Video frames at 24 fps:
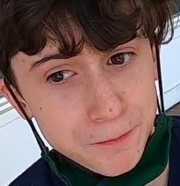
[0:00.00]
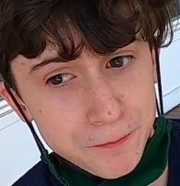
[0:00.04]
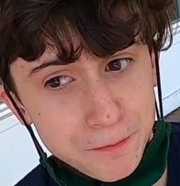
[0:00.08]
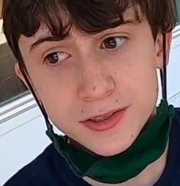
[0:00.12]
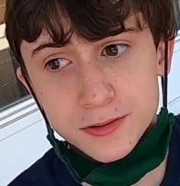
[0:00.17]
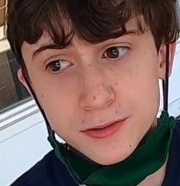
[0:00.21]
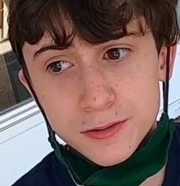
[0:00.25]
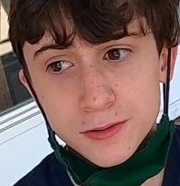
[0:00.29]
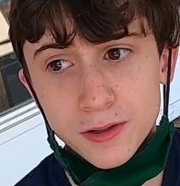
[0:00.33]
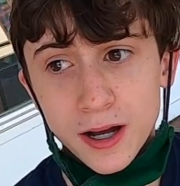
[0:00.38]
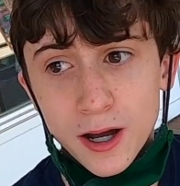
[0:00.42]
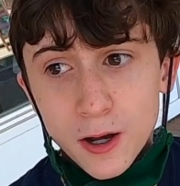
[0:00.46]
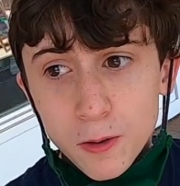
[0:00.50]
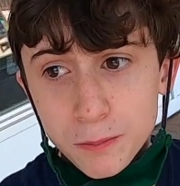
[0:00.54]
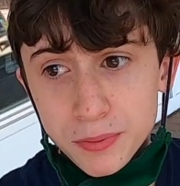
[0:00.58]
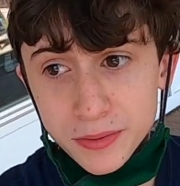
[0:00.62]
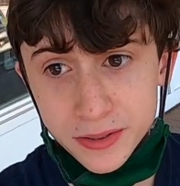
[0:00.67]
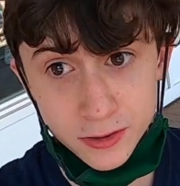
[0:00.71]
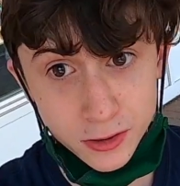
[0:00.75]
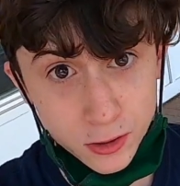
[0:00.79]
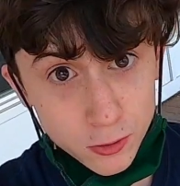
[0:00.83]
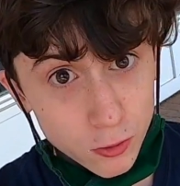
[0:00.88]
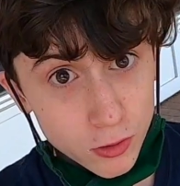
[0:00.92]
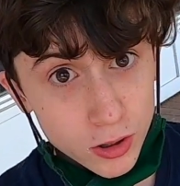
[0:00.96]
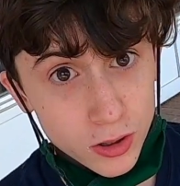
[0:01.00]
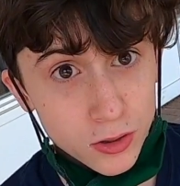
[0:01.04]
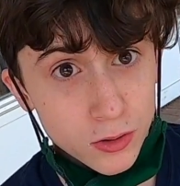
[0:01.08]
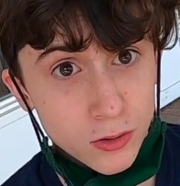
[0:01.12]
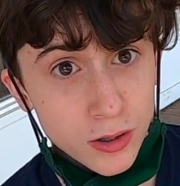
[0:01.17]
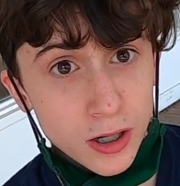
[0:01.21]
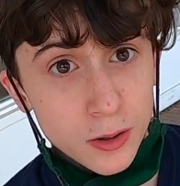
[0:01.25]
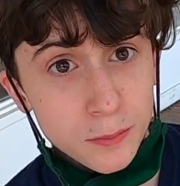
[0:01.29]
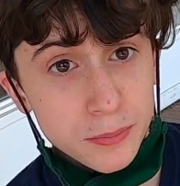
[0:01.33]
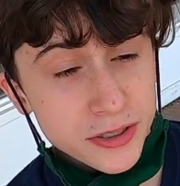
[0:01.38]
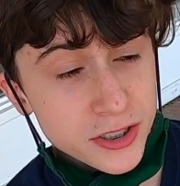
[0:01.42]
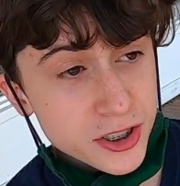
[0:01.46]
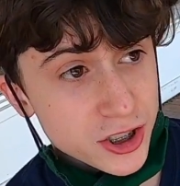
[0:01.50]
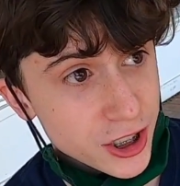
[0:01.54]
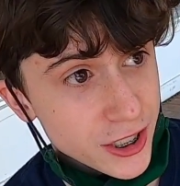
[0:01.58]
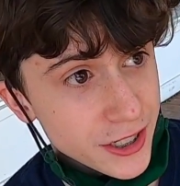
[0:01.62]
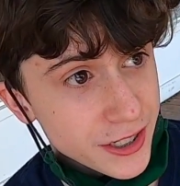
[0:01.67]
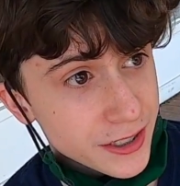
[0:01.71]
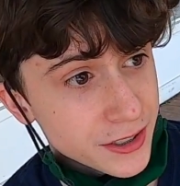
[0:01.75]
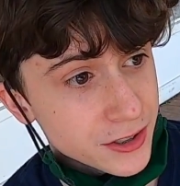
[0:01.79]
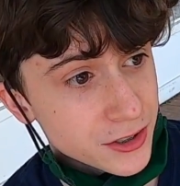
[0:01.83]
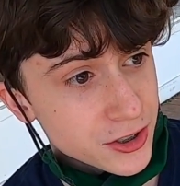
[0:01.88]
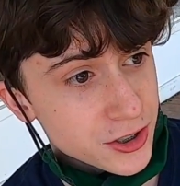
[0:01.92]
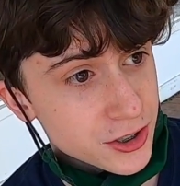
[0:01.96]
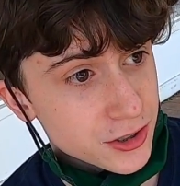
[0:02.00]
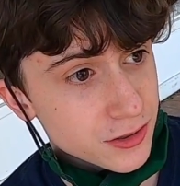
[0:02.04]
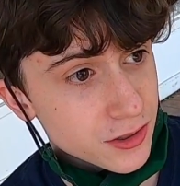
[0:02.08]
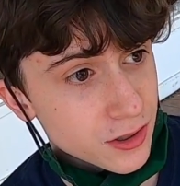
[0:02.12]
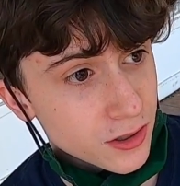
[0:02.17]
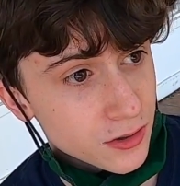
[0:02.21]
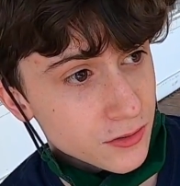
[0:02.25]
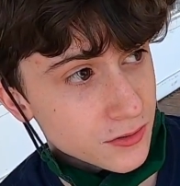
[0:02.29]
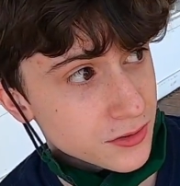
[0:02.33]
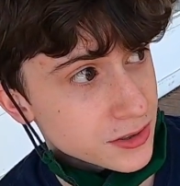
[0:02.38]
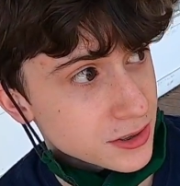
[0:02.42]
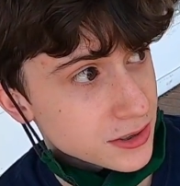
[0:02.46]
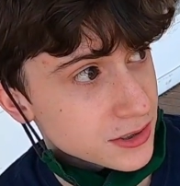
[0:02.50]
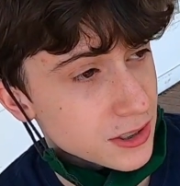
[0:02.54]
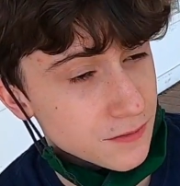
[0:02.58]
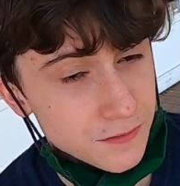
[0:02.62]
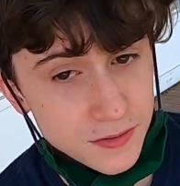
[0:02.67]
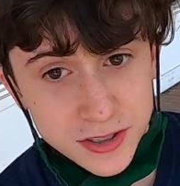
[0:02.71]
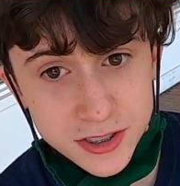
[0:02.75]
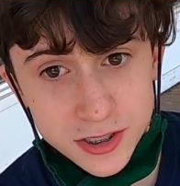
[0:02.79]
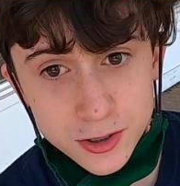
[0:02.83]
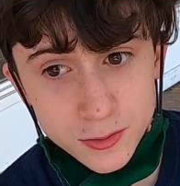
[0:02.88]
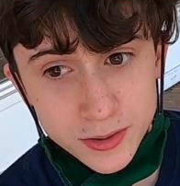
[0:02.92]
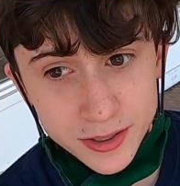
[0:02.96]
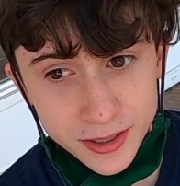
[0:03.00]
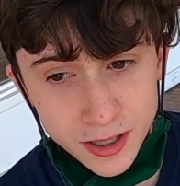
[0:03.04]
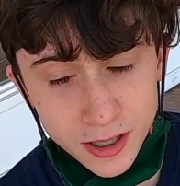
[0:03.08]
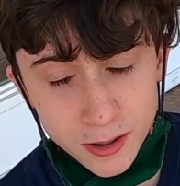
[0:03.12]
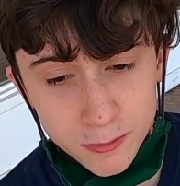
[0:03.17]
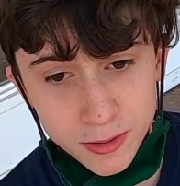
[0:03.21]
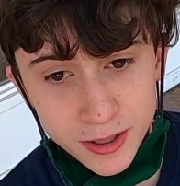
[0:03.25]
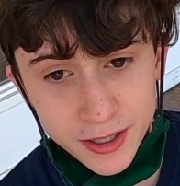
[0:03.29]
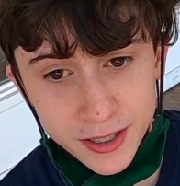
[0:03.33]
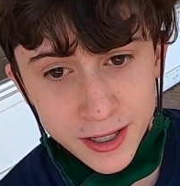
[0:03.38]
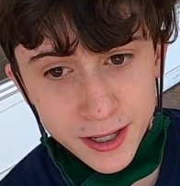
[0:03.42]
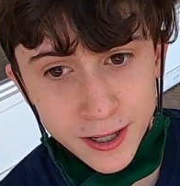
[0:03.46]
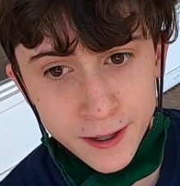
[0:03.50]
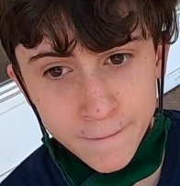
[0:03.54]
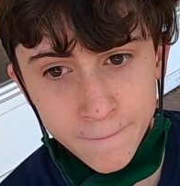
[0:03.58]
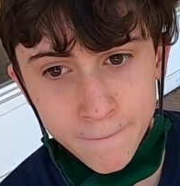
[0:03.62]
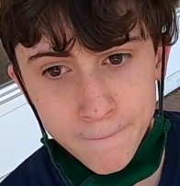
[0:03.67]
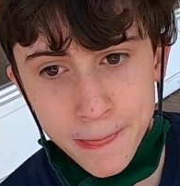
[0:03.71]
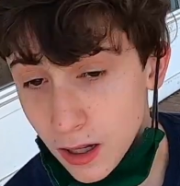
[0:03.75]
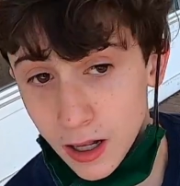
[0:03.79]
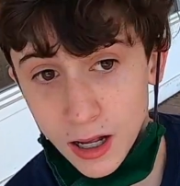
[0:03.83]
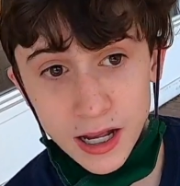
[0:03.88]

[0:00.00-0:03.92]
to help it grow, help it change, all of the stuff that's going on right now.